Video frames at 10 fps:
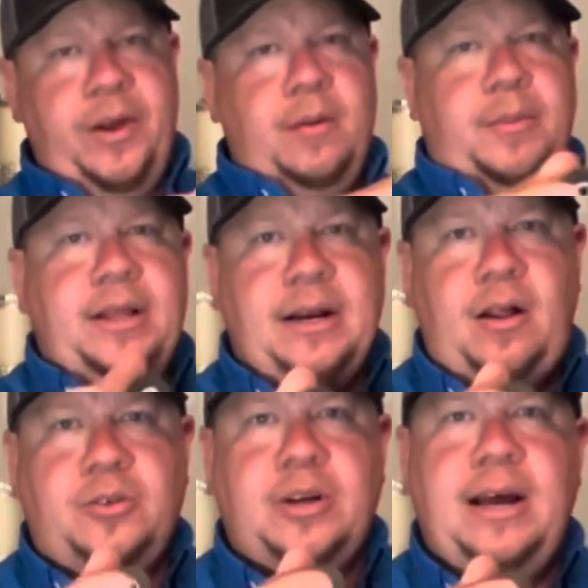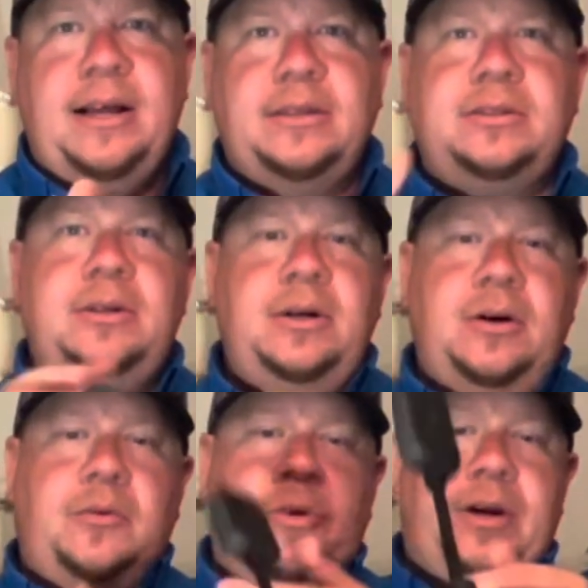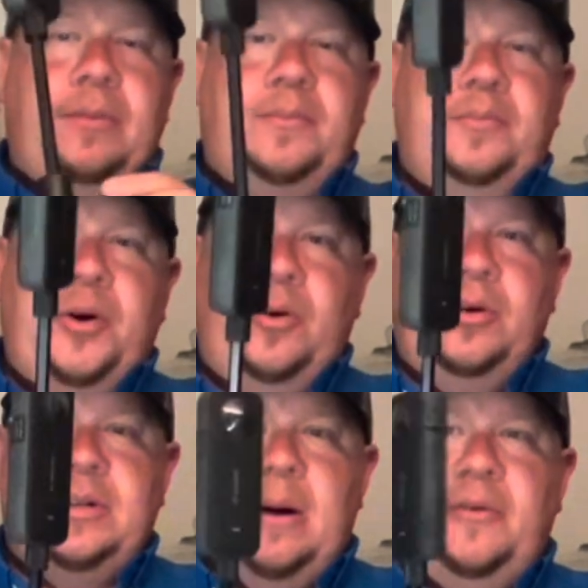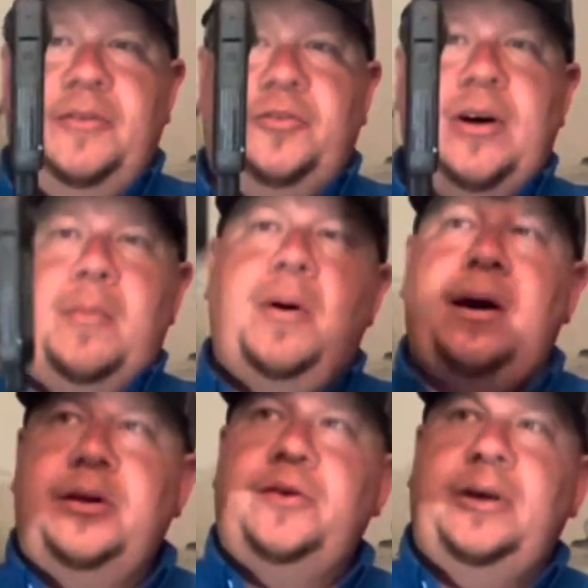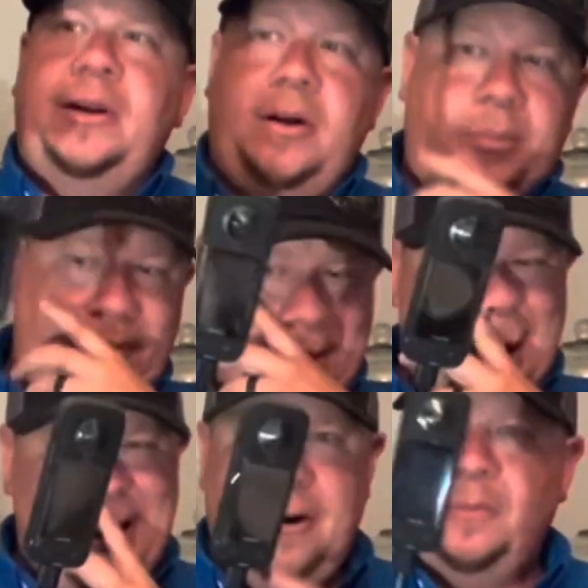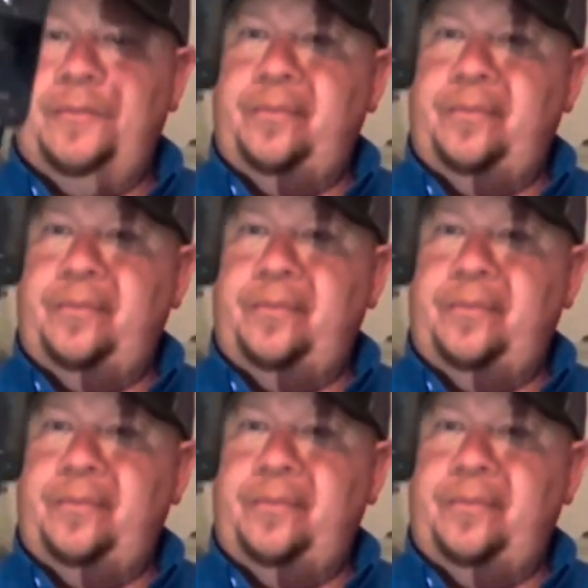But then it also has where you can put it on the top of a tripod and you can get it up even higher.